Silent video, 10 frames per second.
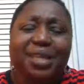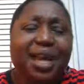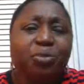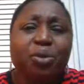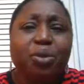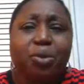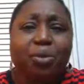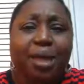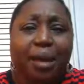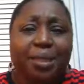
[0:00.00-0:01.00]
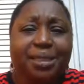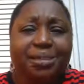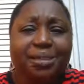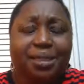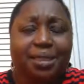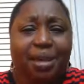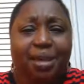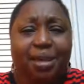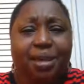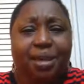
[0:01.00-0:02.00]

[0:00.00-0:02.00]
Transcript: I don't know that particular day.